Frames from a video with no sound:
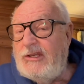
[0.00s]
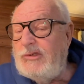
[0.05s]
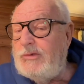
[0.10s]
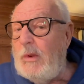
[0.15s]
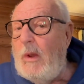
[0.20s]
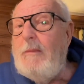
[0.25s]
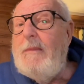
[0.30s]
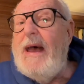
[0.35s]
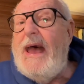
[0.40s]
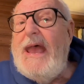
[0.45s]

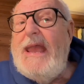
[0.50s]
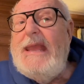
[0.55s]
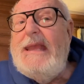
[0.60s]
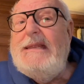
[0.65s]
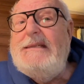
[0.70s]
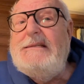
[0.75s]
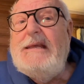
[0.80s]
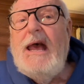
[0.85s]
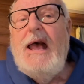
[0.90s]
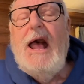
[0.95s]
were
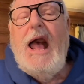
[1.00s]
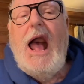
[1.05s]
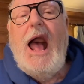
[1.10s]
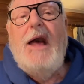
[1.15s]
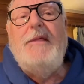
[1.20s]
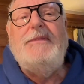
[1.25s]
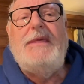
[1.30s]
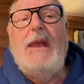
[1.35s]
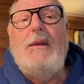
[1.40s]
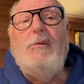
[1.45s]
made
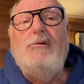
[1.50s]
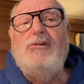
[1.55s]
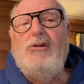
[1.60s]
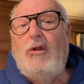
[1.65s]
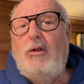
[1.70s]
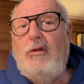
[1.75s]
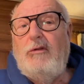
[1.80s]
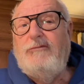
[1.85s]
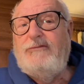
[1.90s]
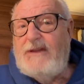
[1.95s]
and they were
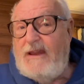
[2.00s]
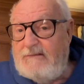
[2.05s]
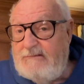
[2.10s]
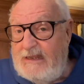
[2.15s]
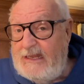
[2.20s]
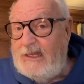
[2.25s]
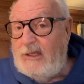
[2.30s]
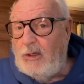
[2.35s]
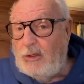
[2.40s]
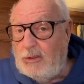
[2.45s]
all
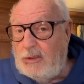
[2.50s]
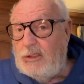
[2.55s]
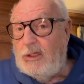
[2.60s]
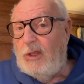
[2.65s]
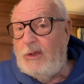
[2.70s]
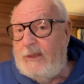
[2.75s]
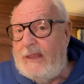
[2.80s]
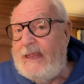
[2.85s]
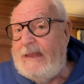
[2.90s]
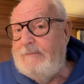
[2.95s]
very
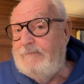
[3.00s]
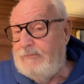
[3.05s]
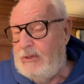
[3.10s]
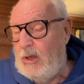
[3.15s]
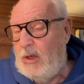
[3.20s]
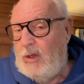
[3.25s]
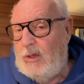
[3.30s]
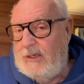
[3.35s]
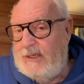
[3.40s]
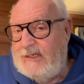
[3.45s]
good-looking
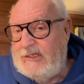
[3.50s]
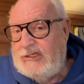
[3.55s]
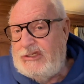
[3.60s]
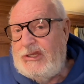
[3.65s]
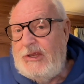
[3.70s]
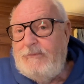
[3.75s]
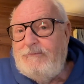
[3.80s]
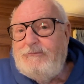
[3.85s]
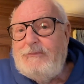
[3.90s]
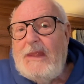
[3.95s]
boys.
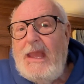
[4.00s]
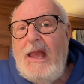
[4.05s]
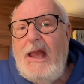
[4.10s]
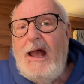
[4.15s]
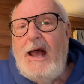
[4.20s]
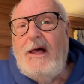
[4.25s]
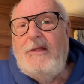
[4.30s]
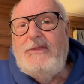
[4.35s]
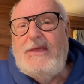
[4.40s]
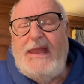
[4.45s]

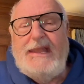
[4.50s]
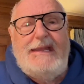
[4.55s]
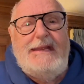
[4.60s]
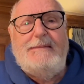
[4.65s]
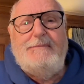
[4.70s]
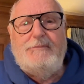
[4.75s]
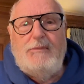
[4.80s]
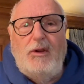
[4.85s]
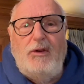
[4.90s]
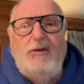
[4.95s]
Then
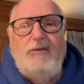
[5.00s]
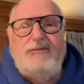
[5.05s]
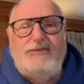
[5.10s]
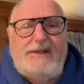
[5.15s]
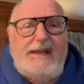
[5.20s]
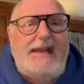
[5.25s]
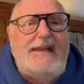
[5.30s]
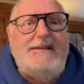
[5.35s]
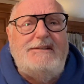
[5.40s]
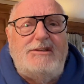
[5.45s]
it moved
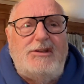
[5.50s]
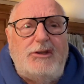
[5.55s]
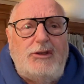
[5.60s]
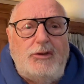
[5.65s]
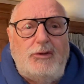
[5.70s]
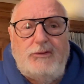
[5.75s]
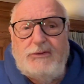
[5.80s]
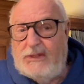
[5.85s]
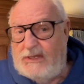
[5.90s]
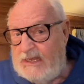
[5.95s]

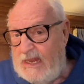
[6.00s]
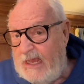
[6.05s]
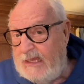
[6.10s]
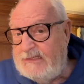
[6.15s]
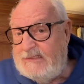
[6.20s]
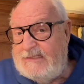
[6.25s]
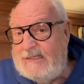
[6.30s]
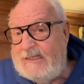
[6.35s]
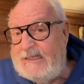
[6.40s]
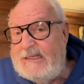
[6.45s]
into the
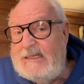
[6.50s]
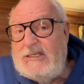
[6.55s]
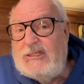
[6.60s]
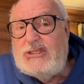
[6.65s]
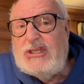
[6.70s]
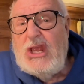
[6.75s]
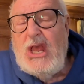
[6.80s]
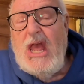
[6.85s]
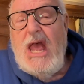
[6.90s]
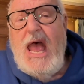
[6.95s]

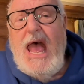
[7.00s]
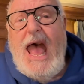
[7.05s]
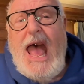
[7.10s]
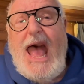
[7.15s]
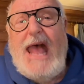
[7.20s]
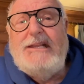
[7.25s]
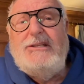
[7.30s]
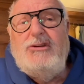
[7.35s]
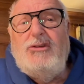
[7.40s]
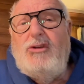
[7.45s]
90s
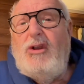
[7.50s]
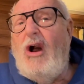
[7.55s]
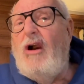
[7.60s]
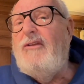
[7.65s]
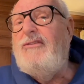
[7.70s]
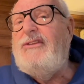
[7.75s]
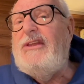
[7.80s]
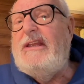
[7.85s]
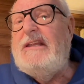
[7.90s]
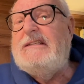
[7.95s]
and you
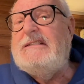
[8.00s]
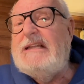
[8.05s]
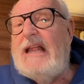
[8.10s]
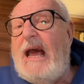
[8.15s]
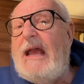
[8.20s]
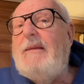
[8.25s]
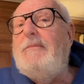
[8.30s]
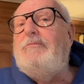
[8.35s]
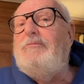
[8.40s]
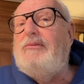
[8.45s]
got things
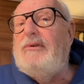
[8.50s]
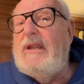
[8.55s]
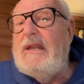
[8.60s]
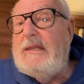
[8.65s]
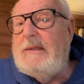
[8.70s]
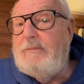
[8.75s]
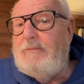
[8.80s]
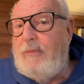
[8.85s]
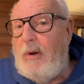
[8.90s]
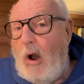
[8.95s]
like
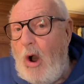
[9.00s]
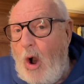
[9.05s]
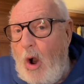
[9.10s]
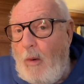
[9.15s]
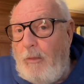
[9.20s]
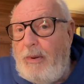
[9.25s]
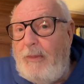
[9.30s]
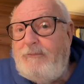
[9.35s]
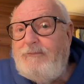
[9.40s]
Britpop,